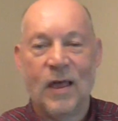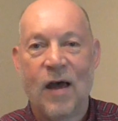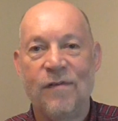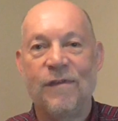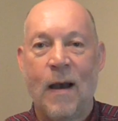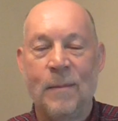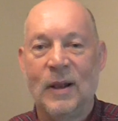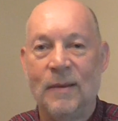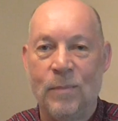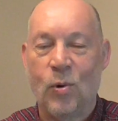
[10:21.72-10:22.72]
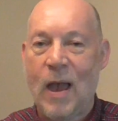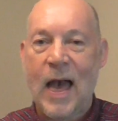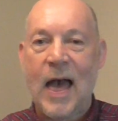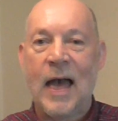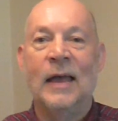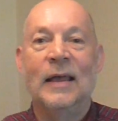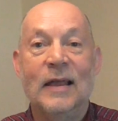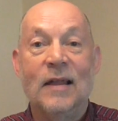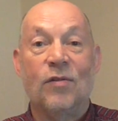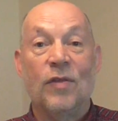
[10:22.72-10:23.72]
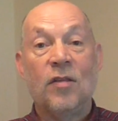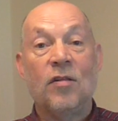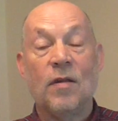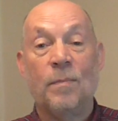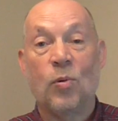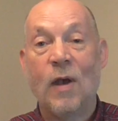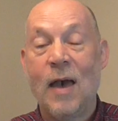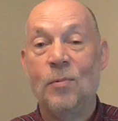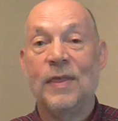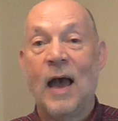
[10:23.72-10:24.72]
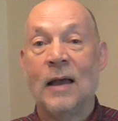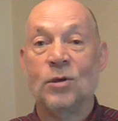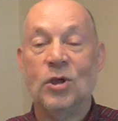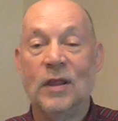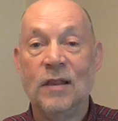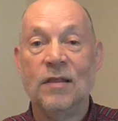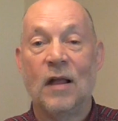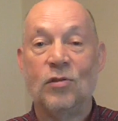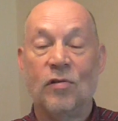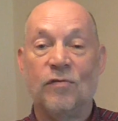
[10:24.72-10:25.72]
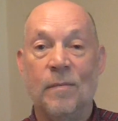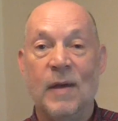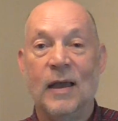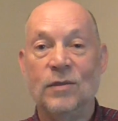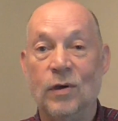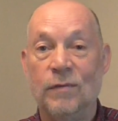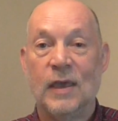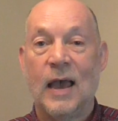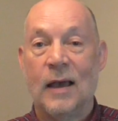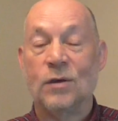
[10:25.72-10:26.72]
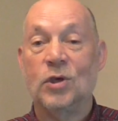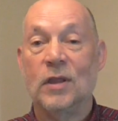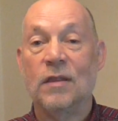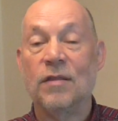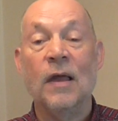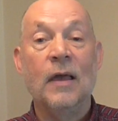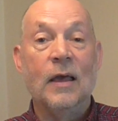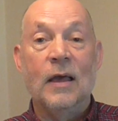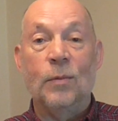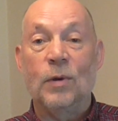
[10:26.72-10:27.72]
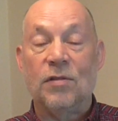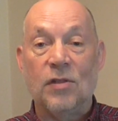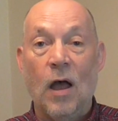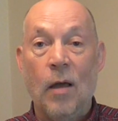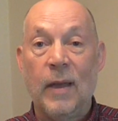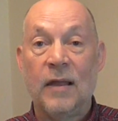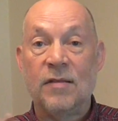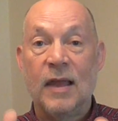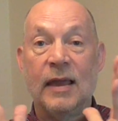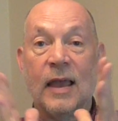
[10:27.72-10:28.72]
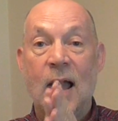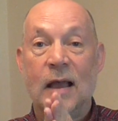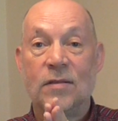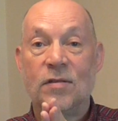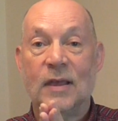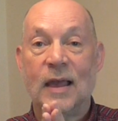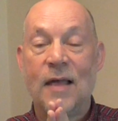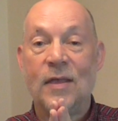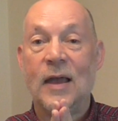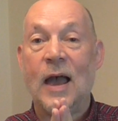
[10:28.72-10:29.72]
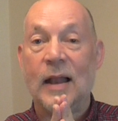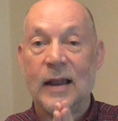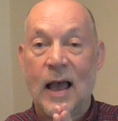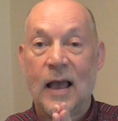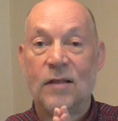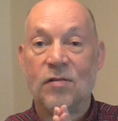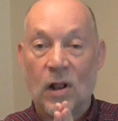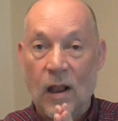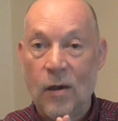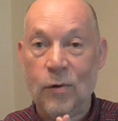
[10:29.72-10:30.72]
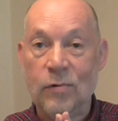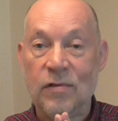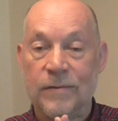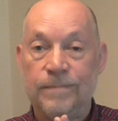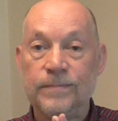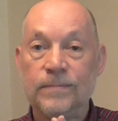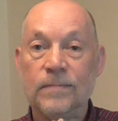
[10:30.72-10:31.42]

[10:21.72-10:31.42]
with our family prayer. So this is a prayer with actions. I'll just remind you of the actions. We start by saying hands together and eyes closed,